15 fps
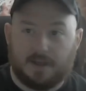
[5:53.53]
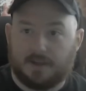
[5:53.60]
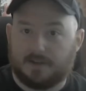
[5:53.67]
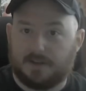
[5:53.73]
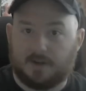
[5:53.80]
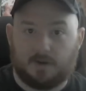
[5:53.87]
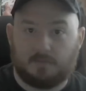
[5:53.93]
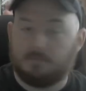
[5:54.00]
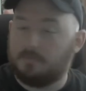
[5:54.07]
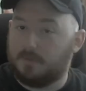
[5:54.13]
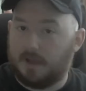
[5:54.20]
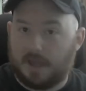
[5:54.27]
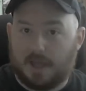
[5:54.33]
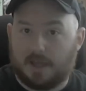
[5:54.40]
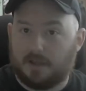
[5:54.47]
you know,
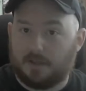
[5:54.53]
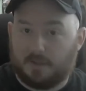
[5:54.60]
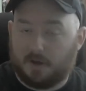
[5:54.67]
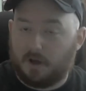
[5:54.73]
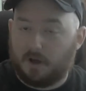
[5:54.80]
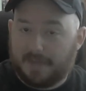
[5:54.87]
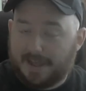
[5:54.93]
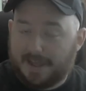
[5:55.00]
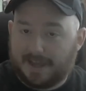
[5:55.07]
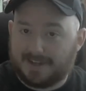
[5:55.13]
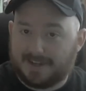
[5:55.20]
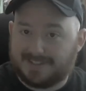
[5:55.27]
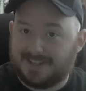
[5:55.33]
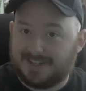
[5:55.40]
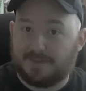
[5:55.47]
all that kind of
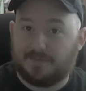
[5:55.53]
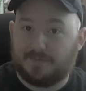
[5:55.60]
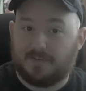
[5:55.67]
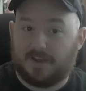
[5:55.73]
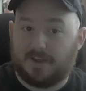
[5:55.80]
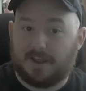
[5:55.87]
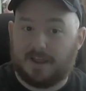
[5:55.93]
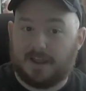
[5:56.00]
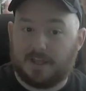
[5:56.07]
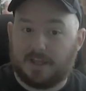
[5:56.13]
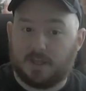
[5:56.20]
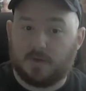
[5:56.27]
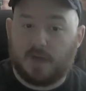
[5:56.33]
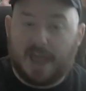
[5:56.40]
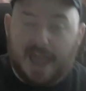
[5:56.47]
stuff,
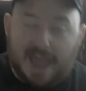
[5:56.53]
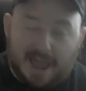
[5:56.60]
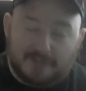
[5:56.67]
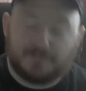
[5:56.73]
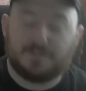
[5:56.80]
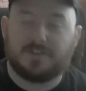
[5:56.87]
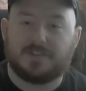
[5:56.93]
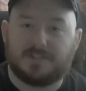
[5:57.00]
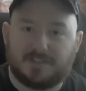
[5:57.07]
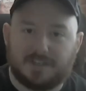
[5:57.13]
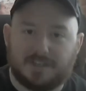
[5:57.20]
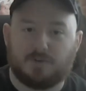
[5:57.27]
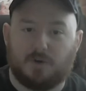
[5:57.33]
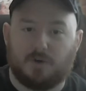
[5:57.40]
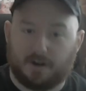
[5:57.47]
you have to see
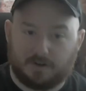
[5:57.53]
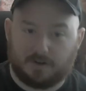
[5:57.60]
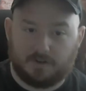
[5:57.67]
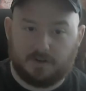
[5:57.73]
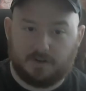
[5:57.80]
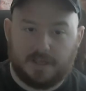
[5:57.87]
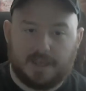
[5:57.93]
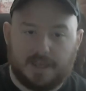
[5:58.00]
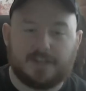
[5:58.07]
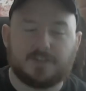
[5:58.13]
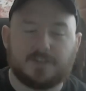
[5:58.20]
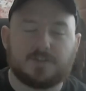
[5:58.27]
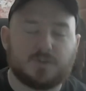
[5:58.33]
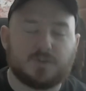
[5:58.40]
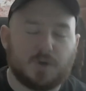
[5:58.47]
Chronicle. It
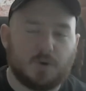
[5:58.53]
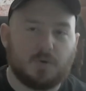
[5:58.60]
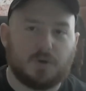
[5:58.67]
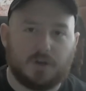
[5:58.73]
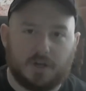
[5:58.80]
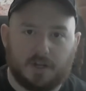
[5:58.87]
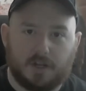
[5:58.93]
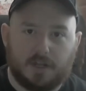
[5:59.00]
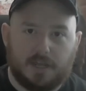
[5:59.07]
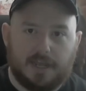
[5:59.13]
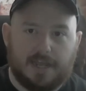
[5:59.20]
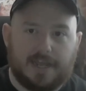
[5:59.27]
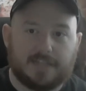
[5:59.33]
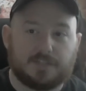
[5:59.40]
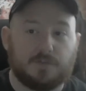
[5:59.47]
is so good.
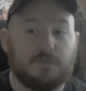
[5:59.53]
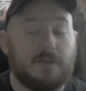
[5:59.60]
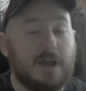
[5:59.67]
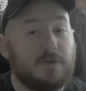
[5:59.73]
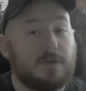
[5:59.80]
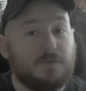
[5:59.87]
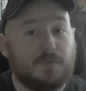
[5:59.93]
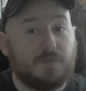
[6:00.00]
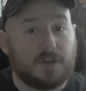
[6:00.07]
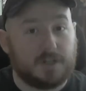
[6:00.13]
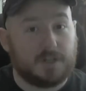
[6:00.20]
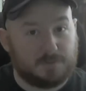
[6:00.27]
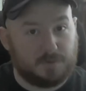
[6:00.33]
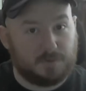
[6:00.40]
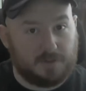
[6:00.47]
It's a found
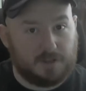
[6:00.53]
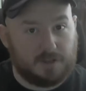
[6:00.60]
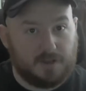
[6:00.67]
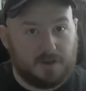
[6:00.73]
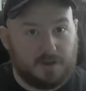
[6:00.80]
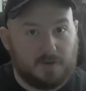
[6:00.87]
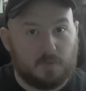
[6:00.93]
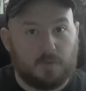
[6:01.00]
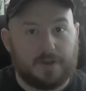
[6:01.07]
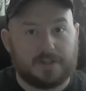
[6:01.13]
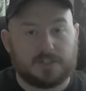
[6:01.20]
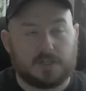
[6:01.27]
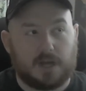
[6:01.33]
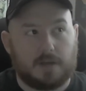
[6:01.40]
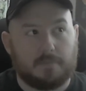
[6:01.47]
footage movie,
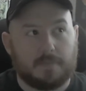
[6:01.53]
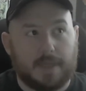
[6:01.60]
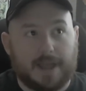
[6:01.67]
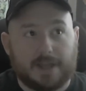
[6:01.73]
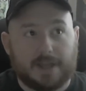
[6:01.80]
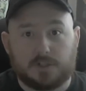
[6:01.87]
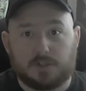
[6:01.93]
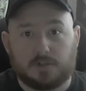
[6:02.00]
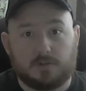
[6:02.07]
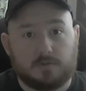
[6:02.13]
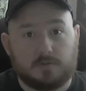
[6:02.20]
which I'm not too